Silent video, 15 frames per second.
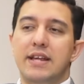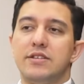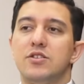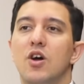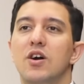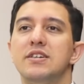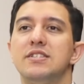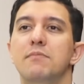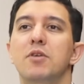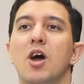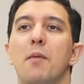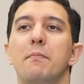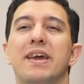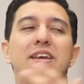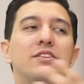As long as I'm
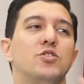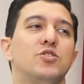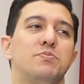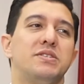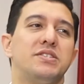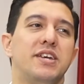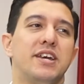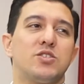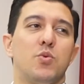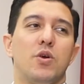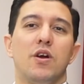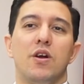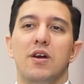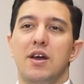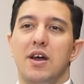not making those mistakes
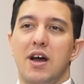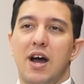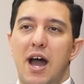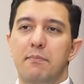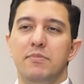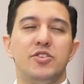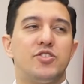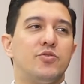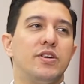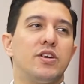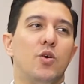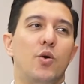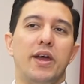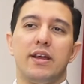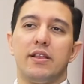where I'm literally
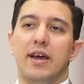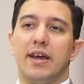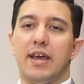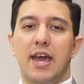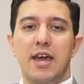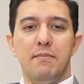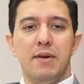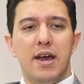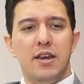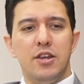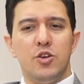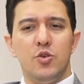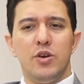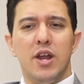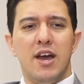going like, hey
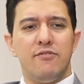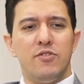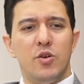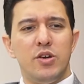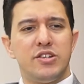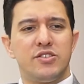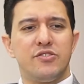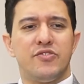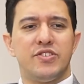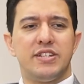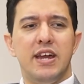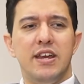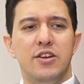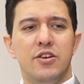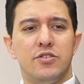man, you and I have known each other for
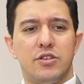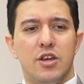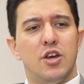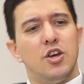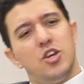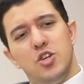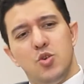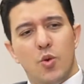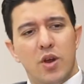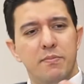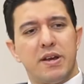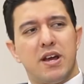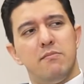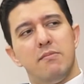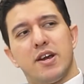10 years. Do you
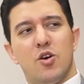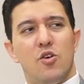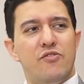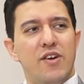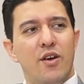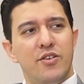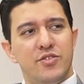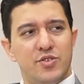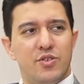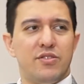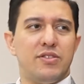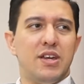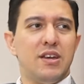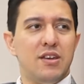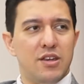want to become my co-founder sort
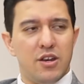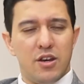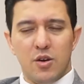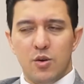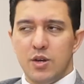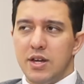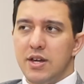of thing, you know?